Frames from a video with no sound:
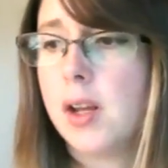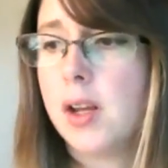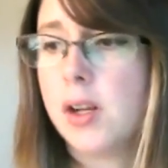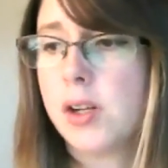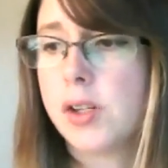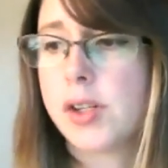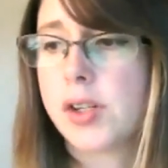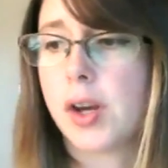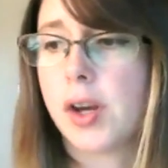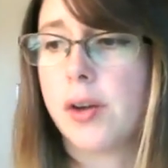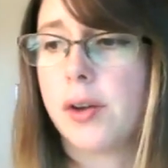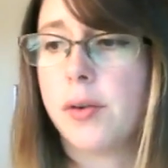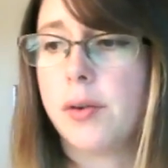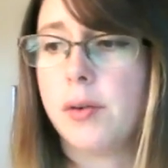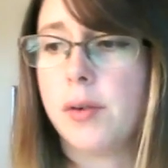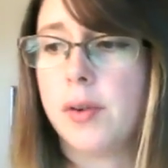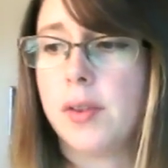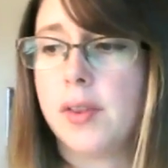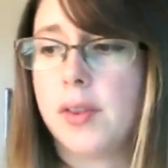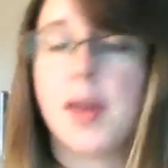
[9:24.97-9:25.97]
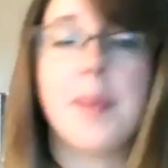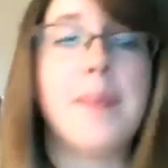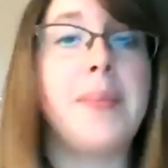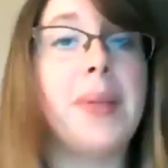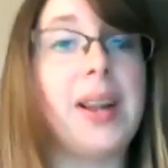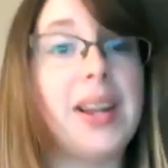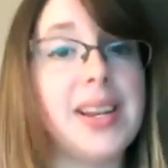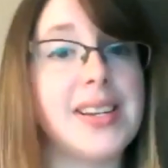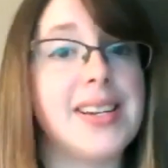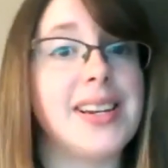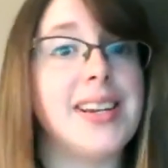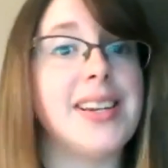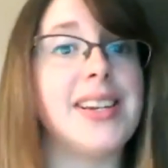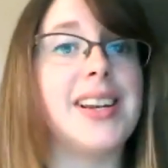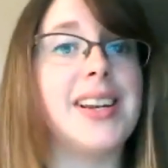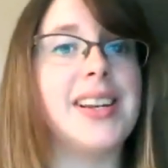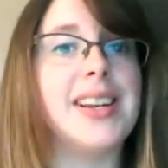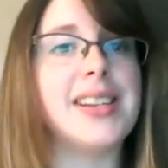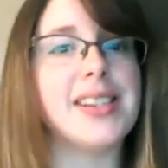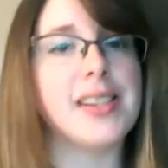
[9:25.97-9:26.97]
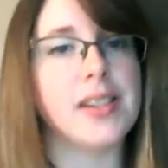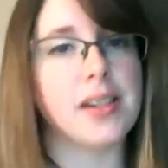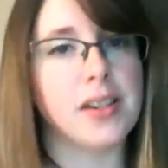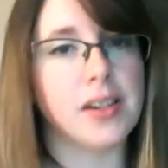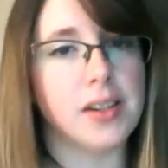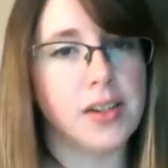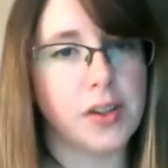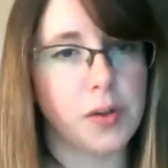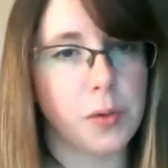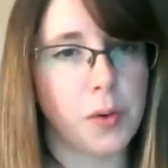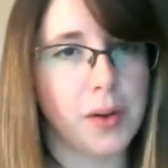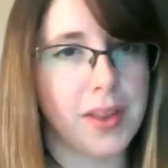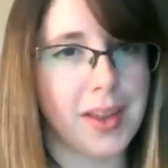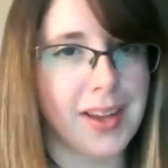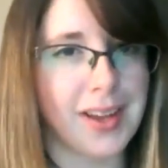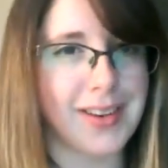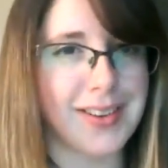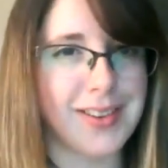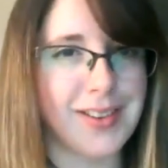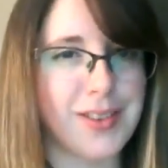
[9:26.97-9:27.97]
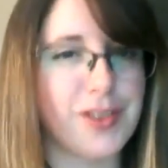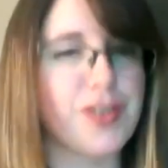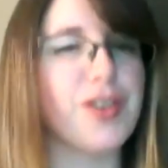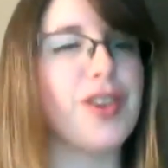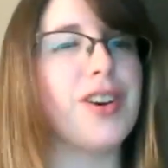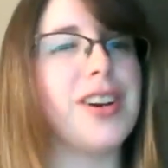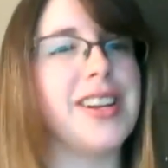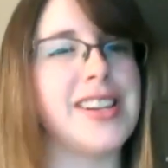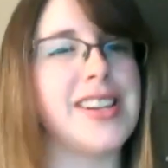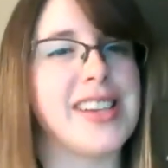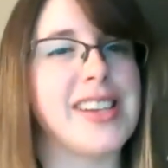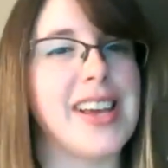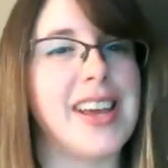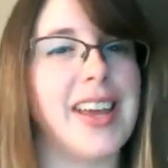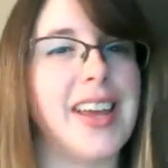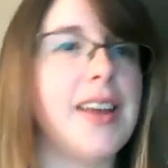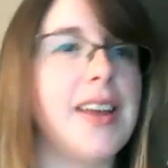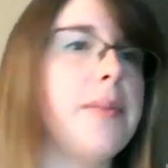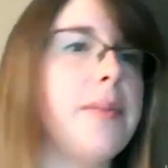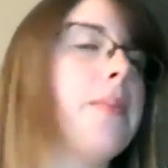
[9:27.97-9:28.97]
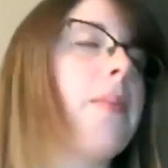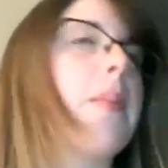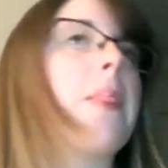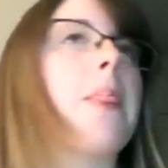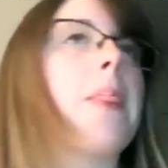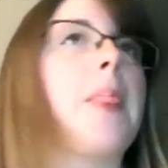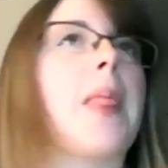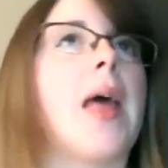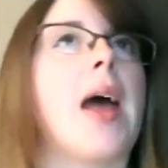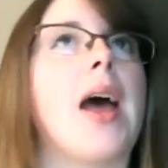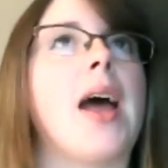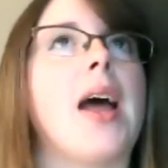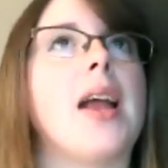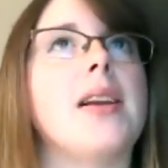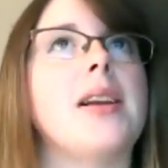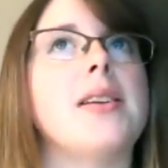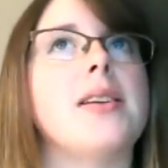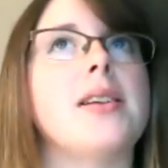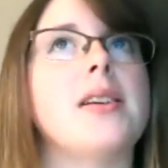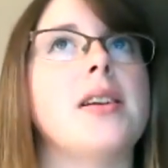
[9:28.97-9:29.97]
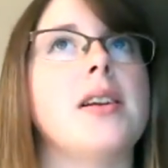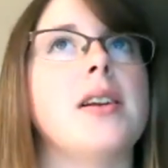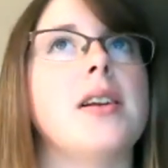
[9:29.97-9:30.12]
So the ability to listen to what they're truly saying and